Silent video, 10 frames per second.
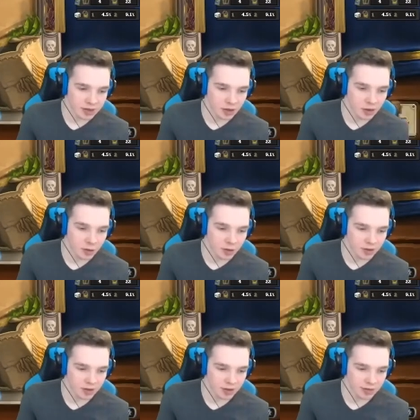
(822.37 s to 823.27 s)
It's
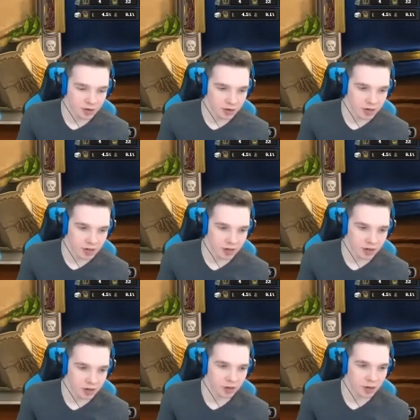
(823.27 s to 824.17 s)
almost never correct to
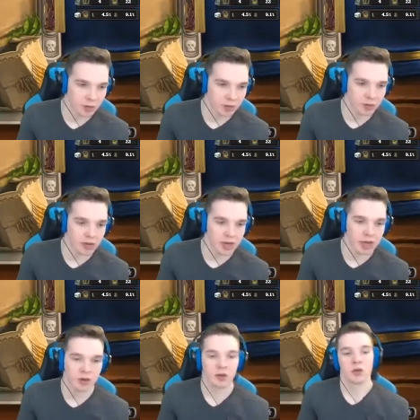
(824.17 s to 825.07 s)
not Call to Arms when you
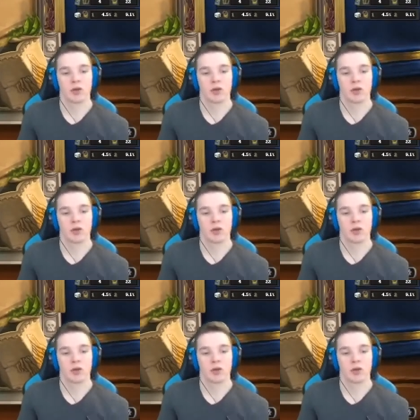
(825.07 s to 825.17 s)
can.